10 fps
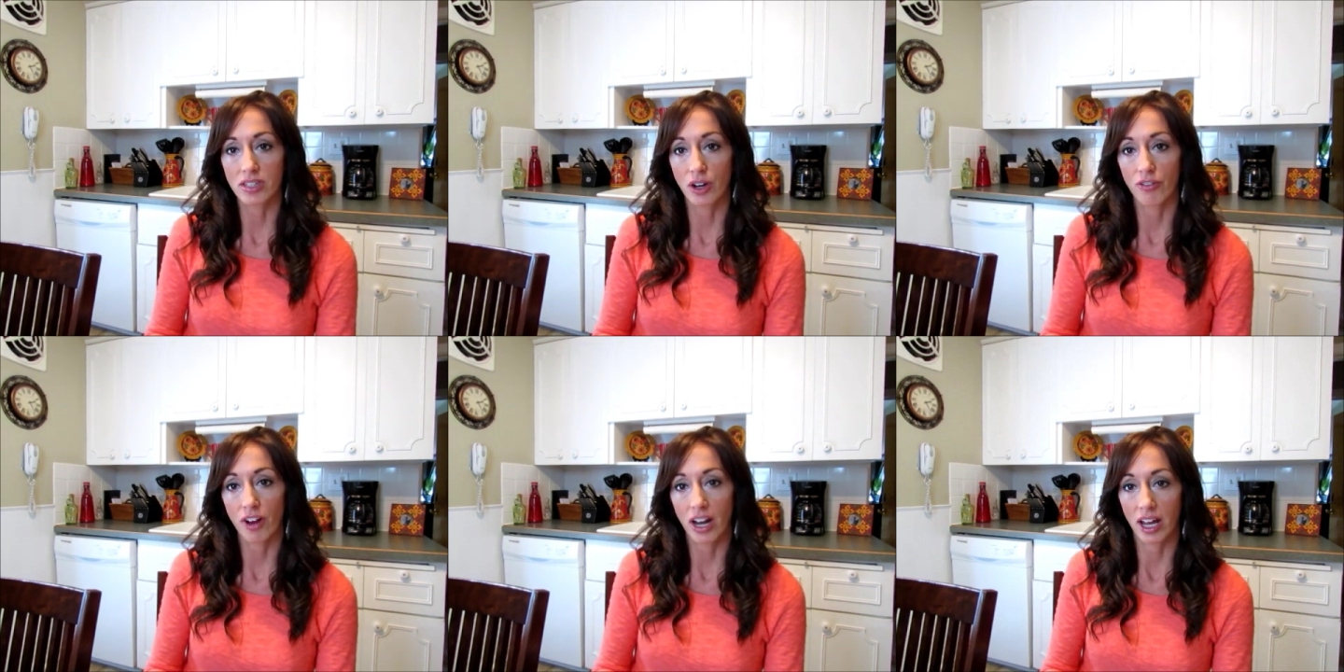So
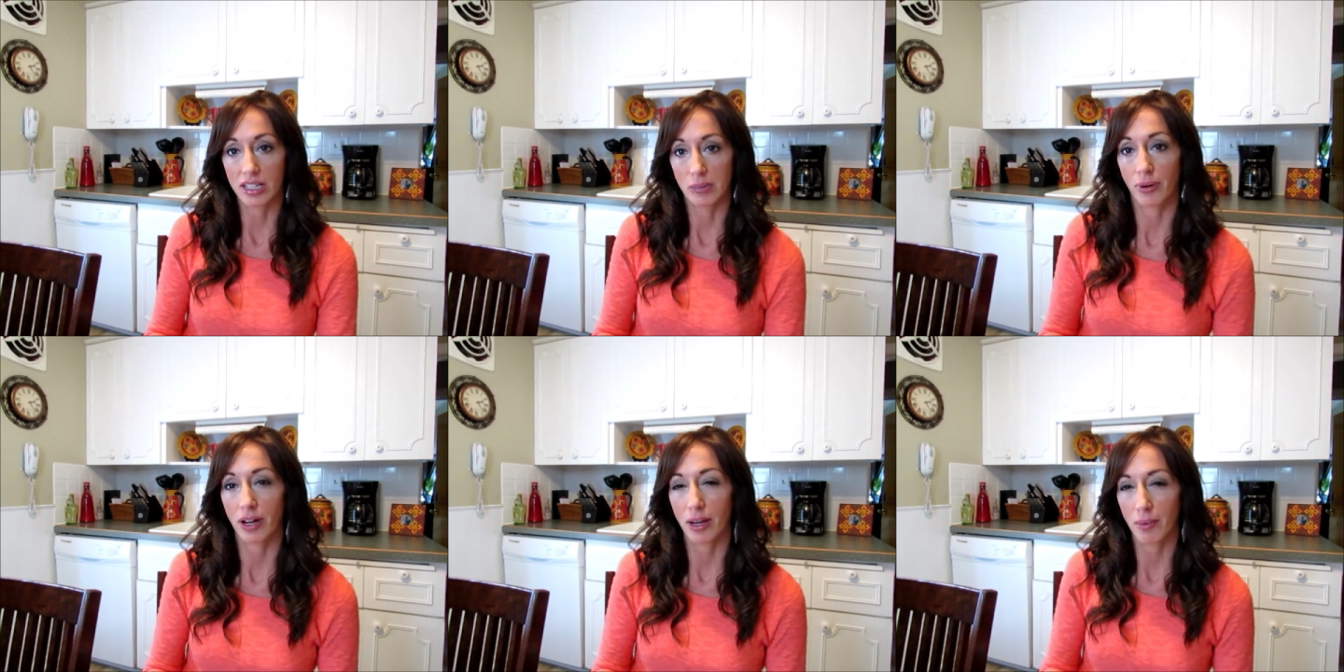Friday is
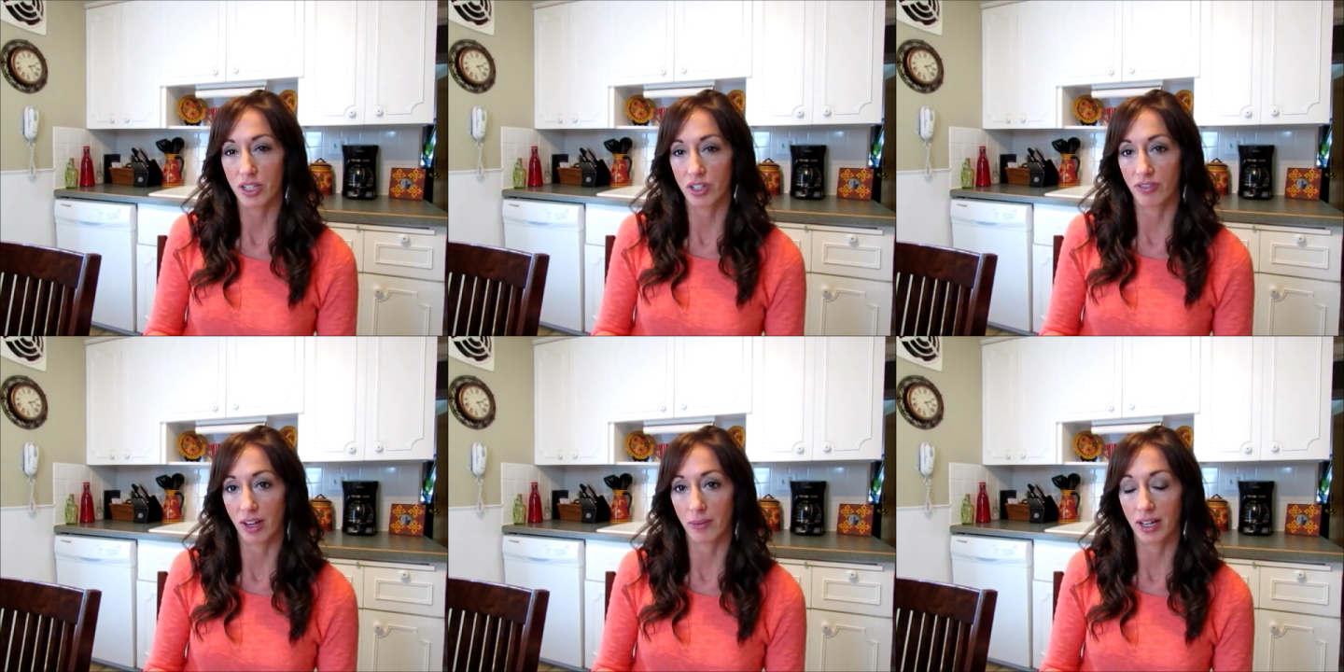pretty much a
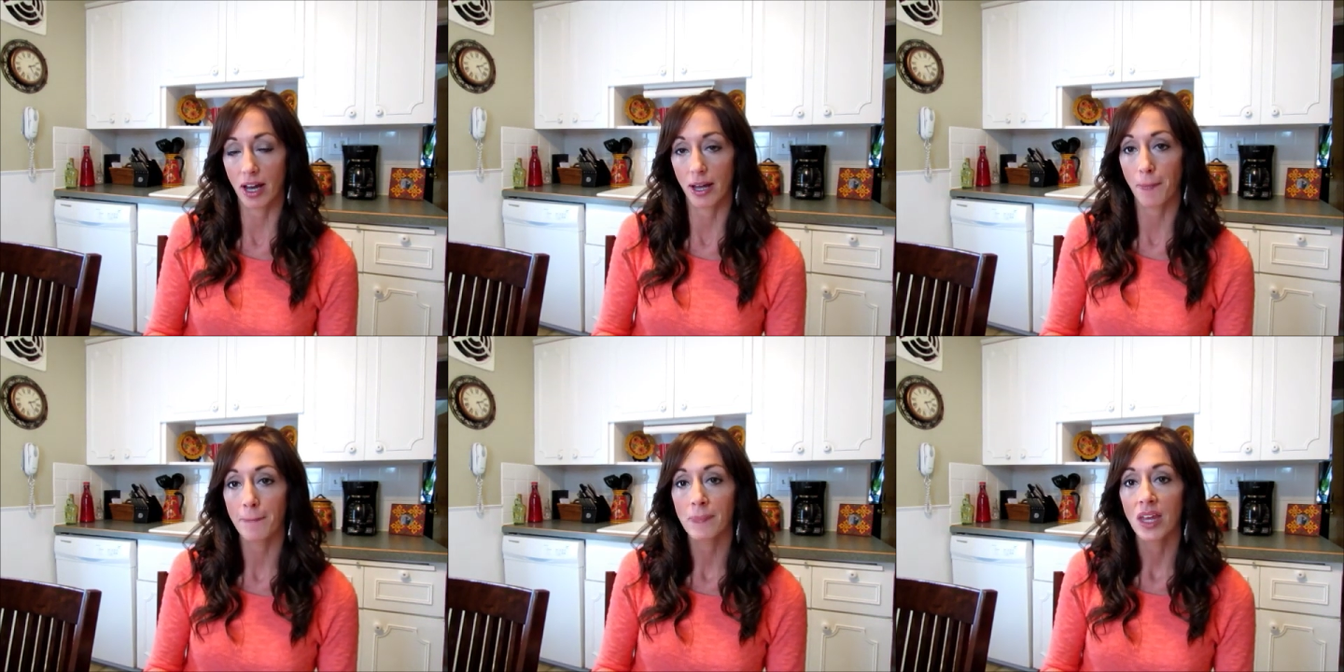family night.